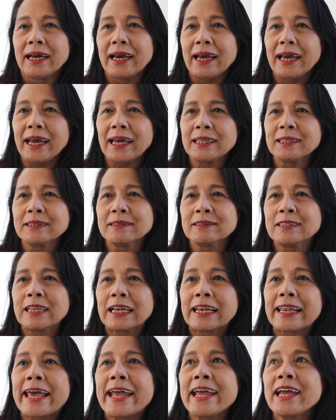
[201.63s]

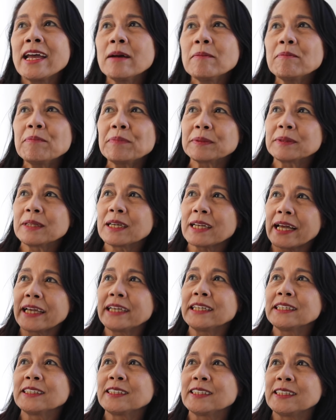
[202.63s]
The lamp that I
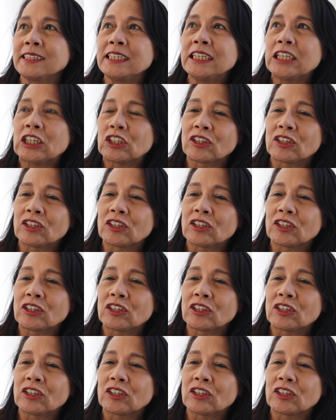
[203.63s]
can see